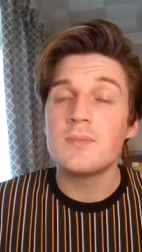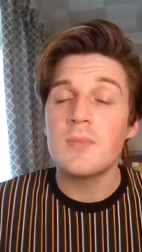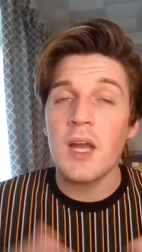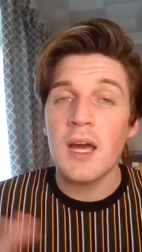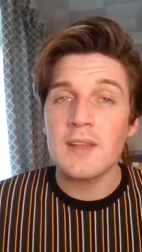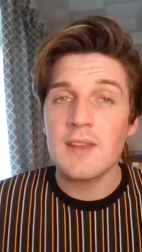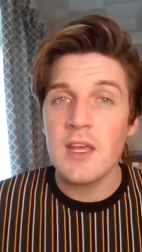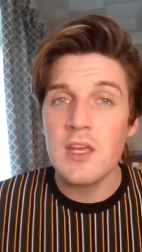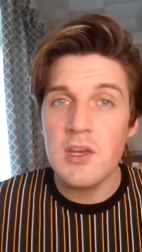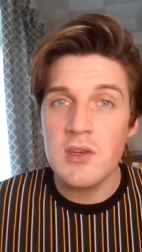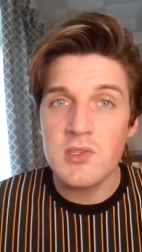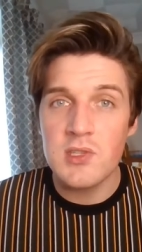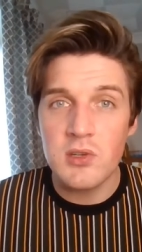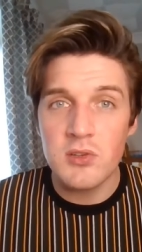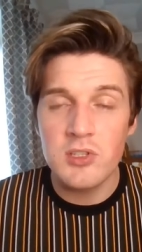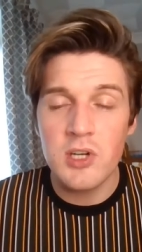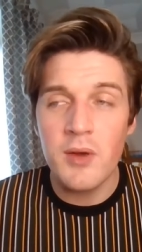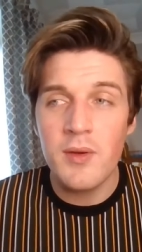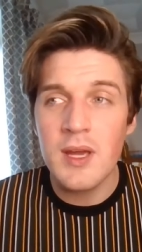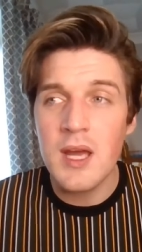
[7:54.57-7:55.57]
like they used to.
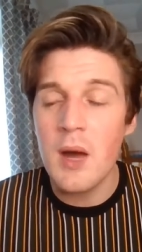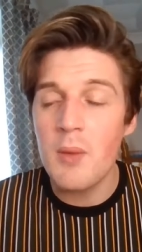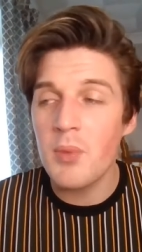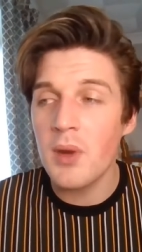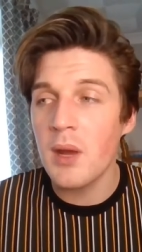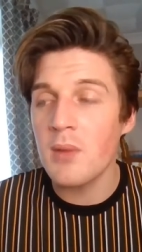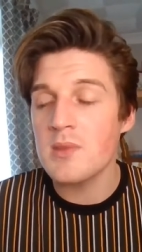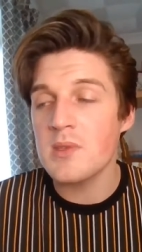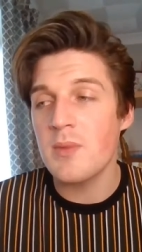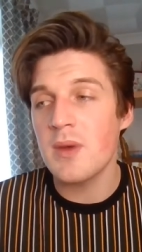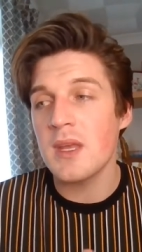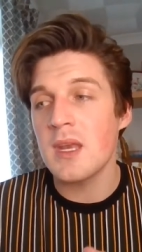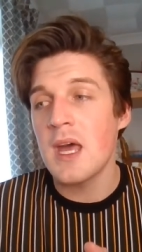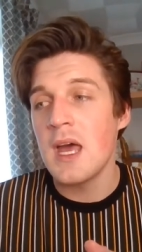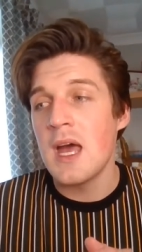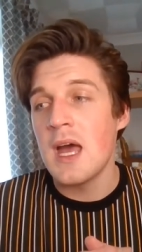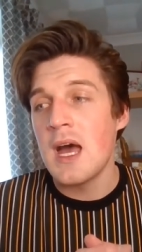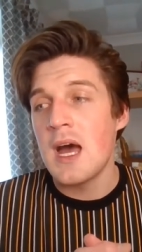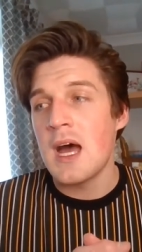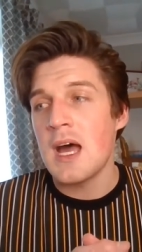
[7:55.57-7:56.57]
Growing up, when I was a bit,
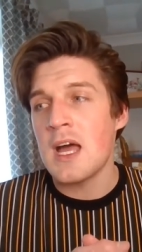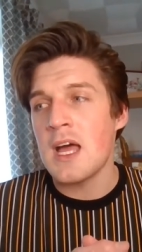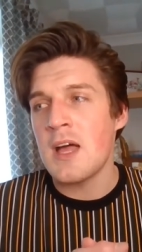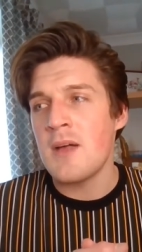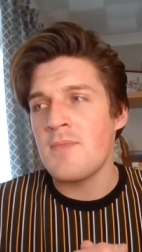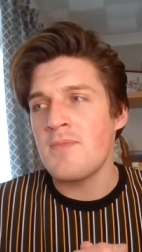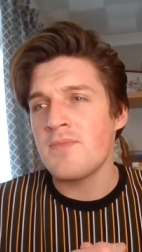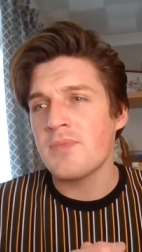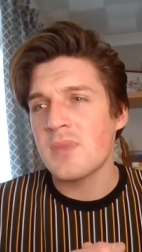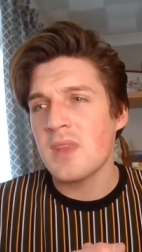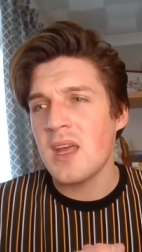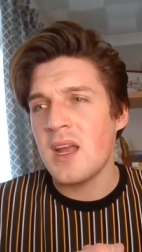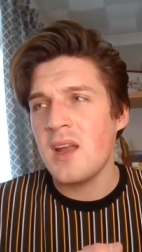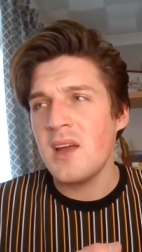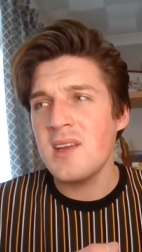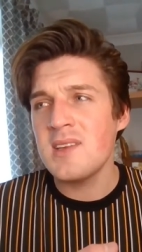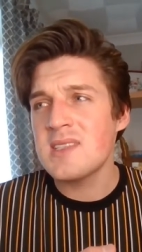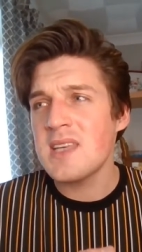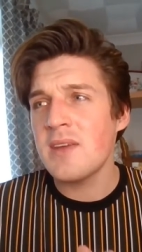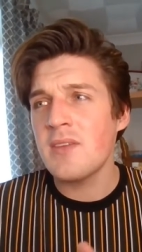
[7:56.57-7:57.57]
um, and
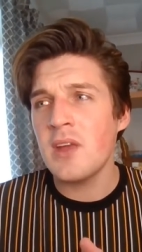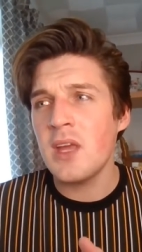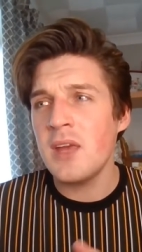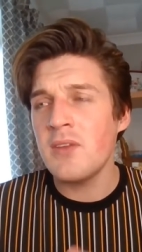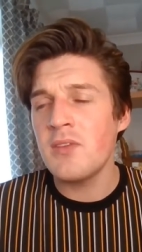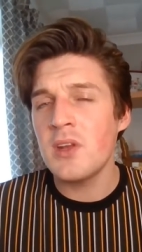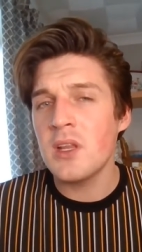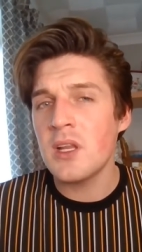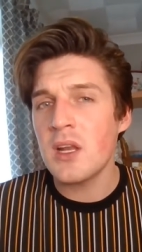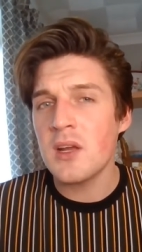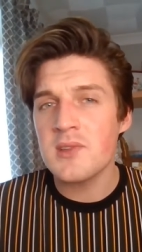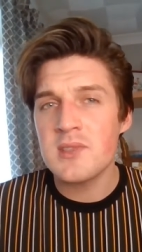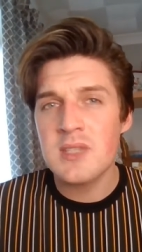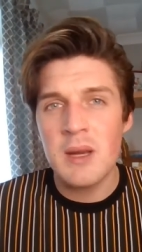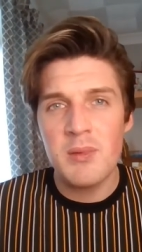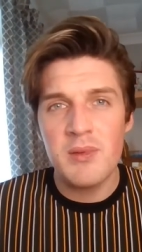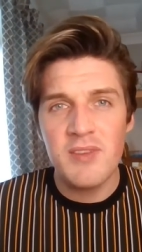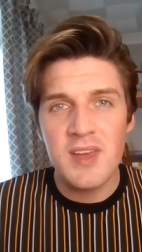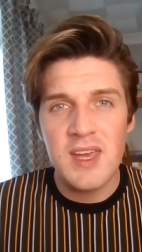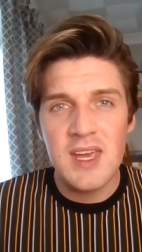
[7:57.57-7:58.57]
I'd say even in the last
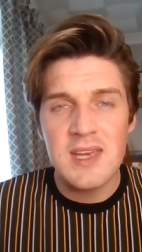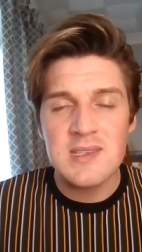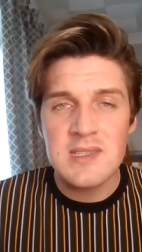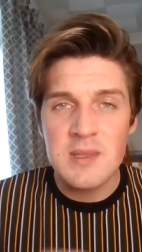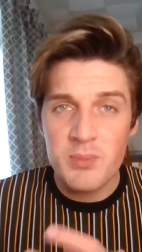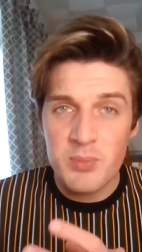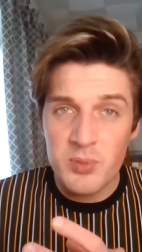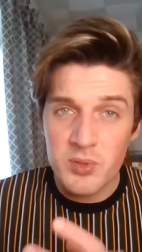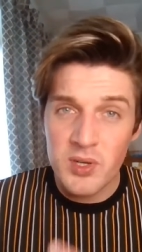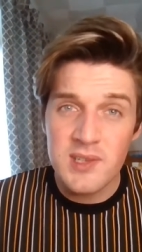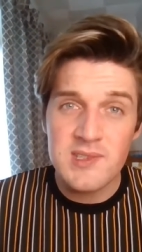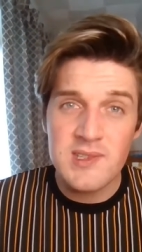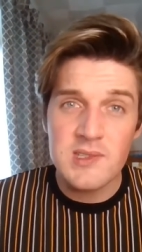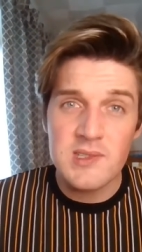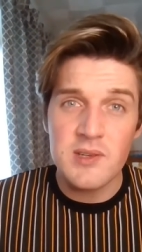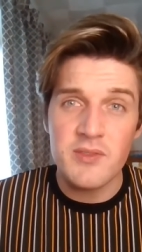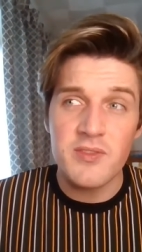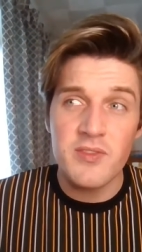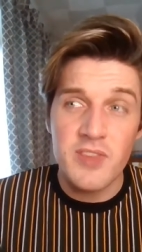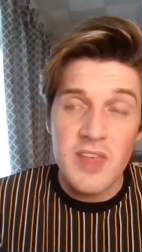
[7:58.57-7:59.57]
couple of years, the
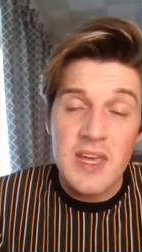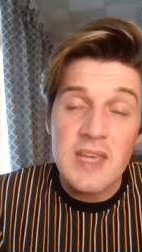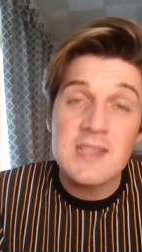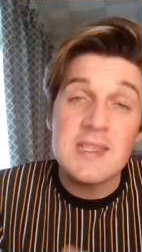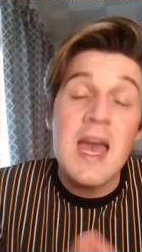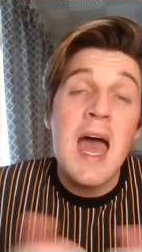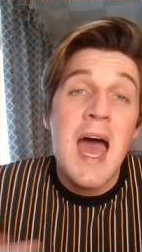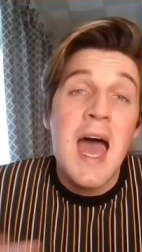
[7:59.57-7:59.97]
prices of things